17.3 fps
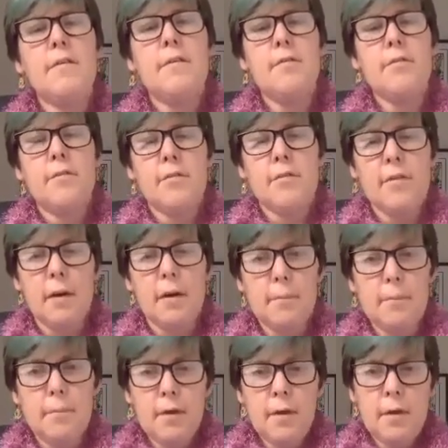
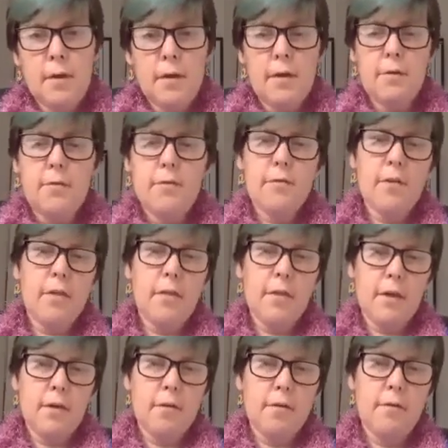It's
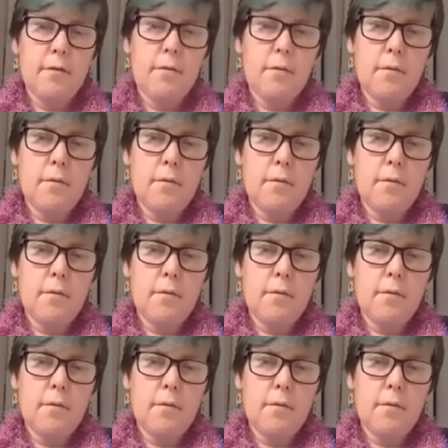something